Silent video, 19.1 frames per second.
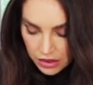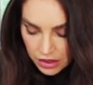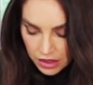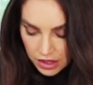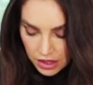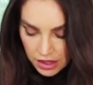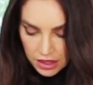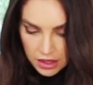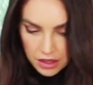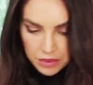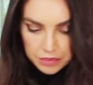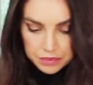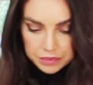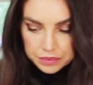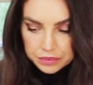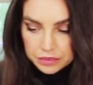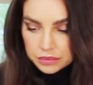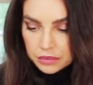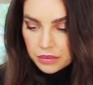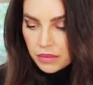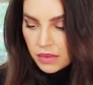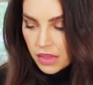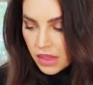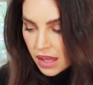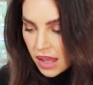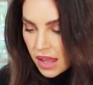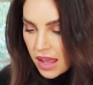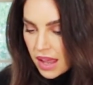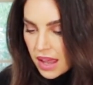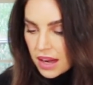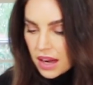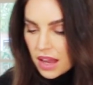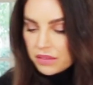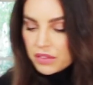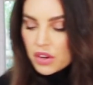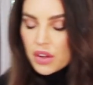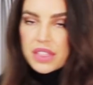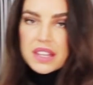Okay.
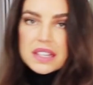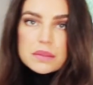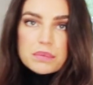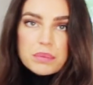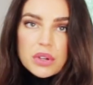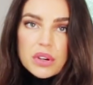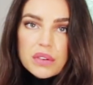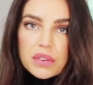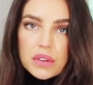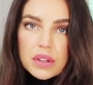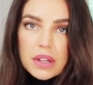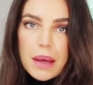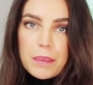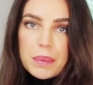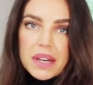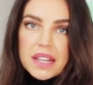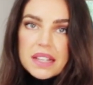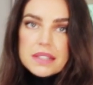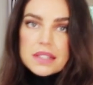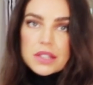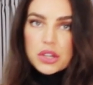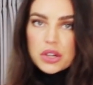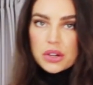I've got these beautiful Lebanese